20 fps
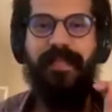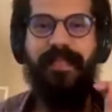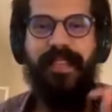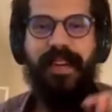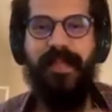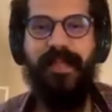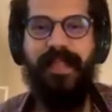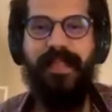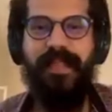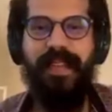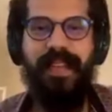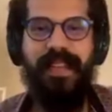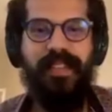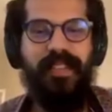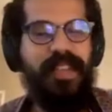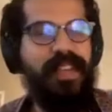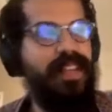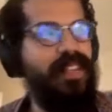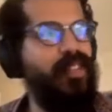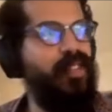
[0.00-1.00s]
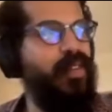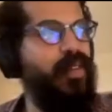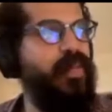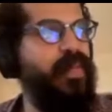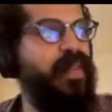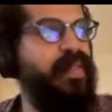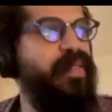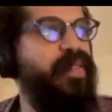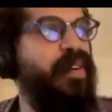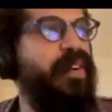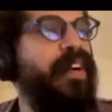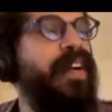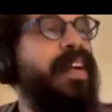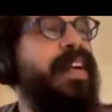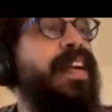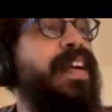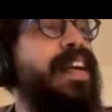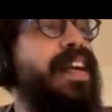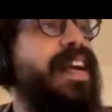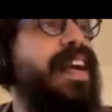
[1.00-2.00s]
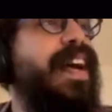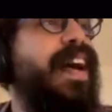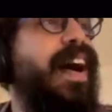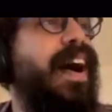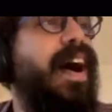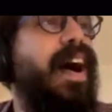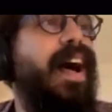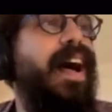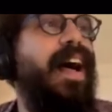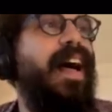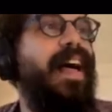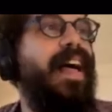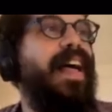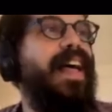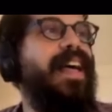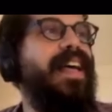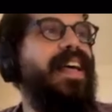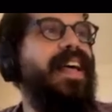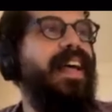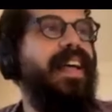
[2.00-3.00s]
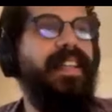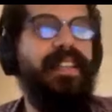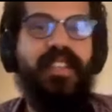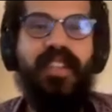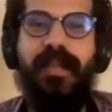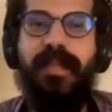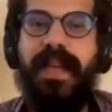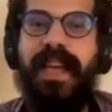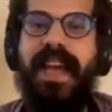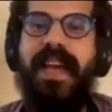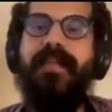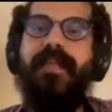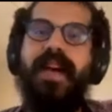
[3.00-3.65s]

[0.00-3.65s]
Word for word: from the village that I showed before. Uh, and she became a